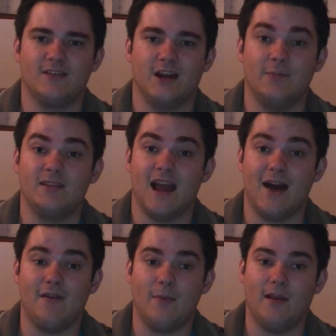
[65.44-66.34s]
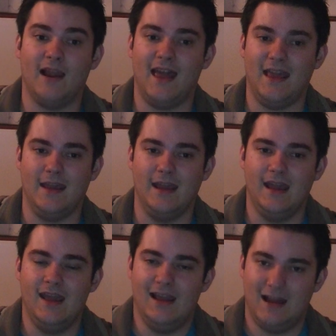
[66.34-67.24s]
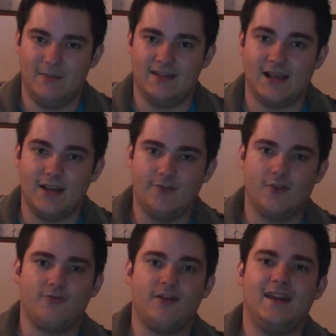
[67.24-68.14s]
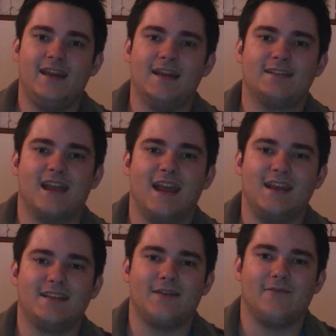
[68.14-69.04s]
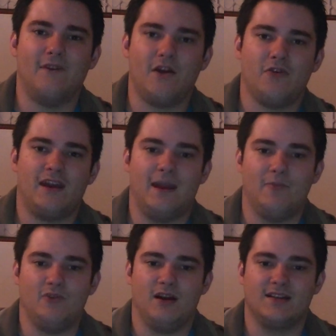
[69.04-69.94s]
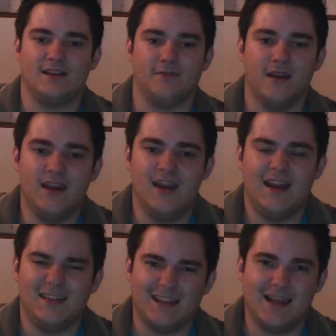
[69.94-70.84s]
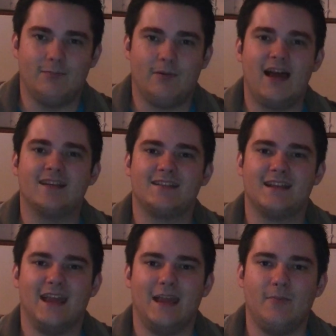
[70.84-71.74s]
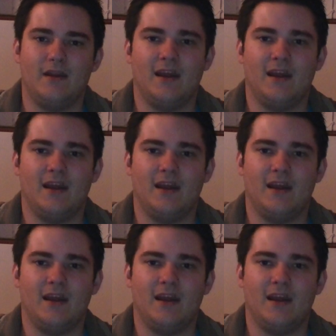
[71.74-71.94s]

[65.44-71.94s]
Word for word: was time to have a play. Let me tell you, the 3DS is very impressive. It's a little plasticky,